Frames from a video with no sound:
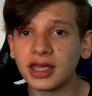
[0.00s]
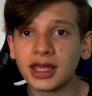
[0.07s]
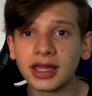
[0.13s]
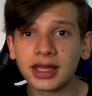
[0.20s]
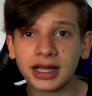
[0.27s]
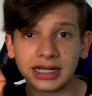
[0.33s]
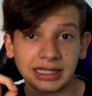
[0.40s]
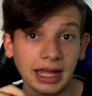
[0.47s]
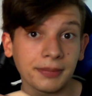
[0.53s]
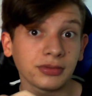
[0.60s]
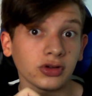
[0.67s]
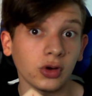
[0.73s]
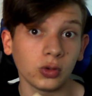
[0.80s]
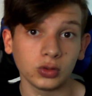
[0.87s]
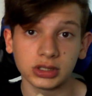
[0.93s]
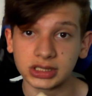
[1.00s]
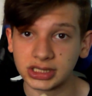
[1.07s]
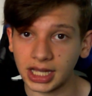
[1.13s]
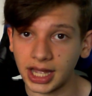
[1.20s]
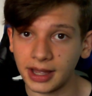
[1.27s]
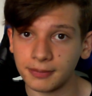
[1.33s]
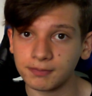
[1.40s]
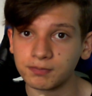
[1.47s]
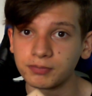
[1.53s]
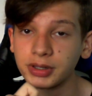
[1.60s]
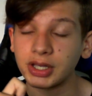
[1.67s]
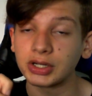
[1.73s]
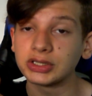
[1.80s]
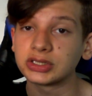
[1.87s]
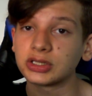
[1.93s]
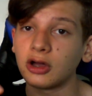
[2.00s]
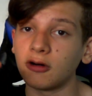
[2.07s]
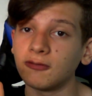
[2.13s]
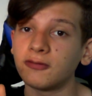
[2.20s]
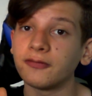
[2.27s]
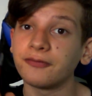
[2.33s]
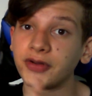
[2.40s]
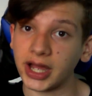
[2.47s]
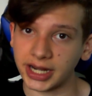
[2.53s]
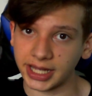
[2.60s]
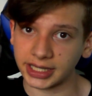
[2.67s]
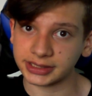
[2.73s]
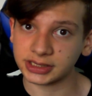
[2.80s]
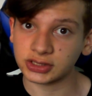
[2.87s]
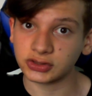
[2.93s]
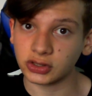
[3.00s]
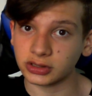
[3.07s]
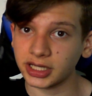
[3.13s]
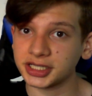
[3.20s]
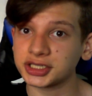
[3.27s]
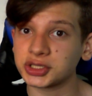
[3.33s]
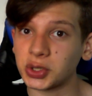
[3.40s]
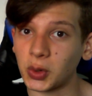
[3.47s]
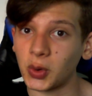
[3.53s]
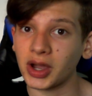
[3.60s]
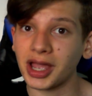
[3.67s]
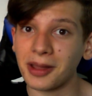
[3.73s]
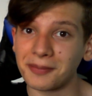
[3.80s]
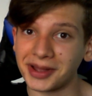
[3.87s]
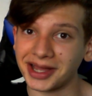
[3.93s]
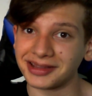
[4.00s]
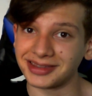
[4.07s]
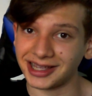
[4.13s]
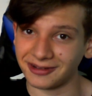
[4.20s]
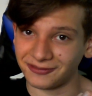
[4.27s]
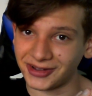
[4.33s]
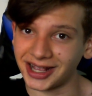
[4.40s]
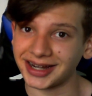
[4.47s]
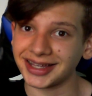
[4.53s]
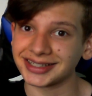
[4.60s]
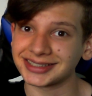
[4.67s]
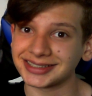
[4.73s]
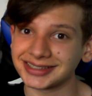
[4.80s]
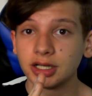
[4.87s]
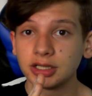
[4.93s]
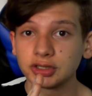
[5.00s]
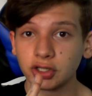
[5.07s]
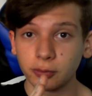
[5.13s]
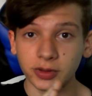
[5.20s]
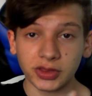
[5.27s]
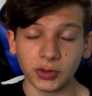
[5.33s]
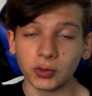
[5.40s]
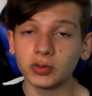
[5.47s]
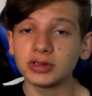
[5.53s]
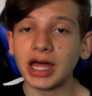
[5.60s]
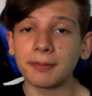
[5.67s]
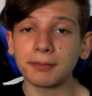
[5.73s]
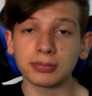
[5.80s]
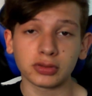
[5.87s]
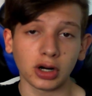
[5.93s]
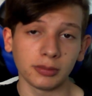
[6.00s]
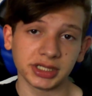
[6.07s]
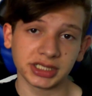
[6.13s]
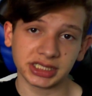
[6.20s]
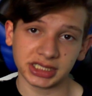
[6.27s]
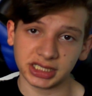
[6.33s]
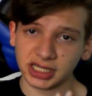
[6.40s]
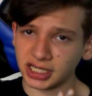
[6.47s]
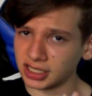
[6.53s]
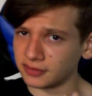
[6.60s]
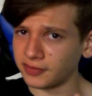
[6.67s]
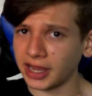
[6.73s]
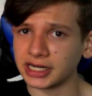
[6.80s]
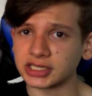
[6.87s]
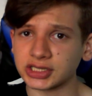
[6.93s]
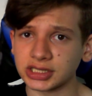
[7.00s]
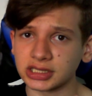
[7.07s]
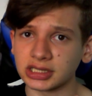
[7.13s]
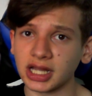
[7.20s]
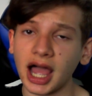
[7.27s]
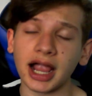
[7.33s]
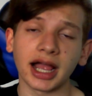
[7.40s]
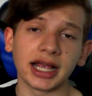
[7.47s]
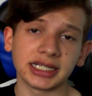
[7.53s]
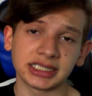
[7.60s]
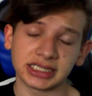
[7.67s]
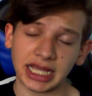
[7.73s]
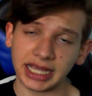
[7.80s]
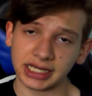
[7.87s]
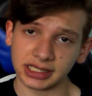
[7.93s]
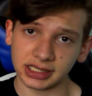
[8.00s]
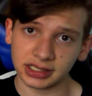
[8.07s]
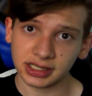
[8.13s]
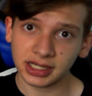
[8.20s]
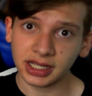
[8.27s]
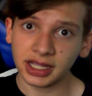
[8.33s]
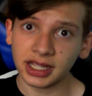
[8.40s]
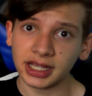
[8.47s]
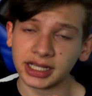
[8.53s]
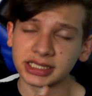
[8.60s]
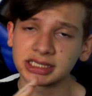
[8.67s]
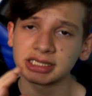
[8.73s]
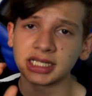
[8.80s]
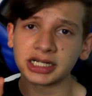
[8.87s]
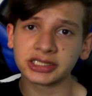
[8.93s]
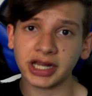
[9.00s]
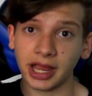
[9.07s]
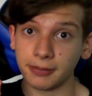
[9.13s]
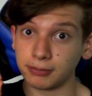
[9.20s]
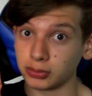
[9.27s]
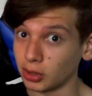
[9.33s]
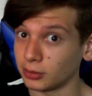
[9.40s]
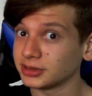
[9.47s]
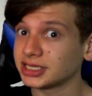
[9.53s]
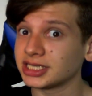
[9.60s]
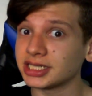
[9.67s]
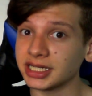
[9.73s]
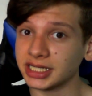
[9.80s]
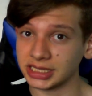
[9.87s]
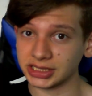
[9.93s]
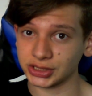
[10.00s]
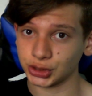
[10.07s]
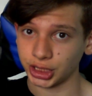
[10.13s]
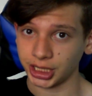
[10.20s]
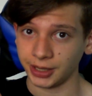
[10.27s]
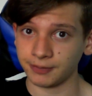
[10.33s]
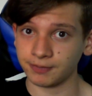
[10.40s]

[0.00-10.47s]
collapse all the time because of finance. So let's talk about their finances. So with all that promise in innovation, like I stated, in such a promising industry,